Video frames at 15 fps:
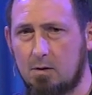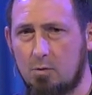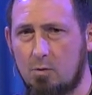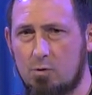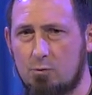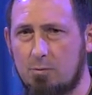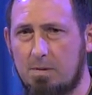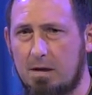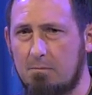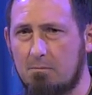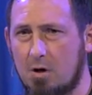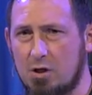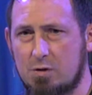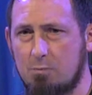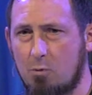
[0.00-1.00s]
which would be a
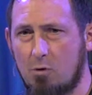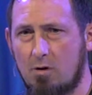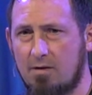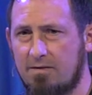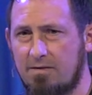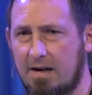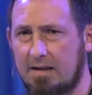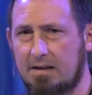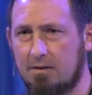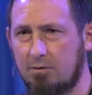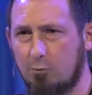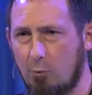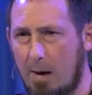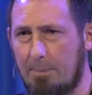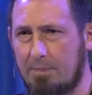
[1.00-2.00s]
much more
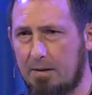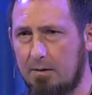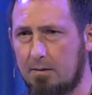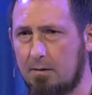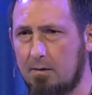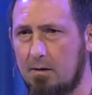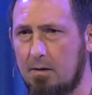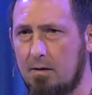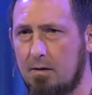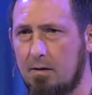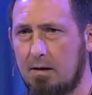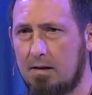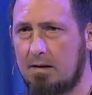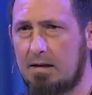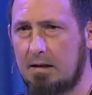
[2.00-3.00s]
effective weapon
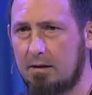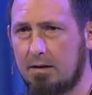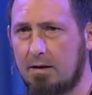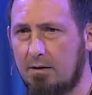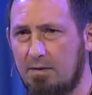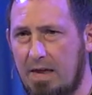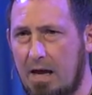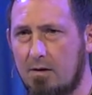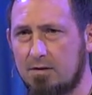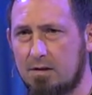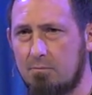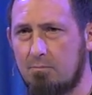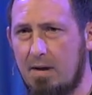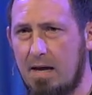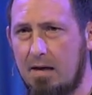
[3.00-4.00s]
in killing a
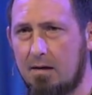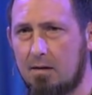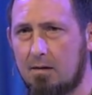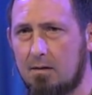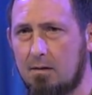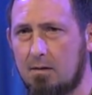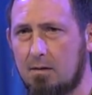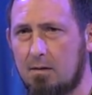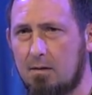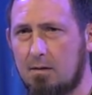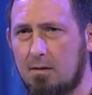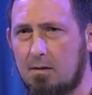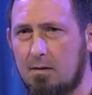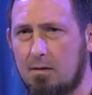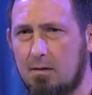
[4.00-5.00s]
thousand men.
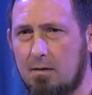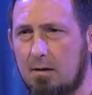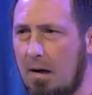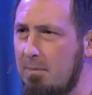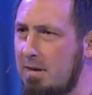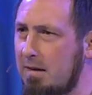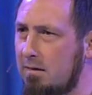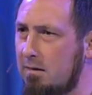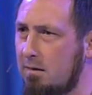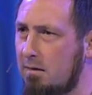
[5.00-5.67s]
I mean,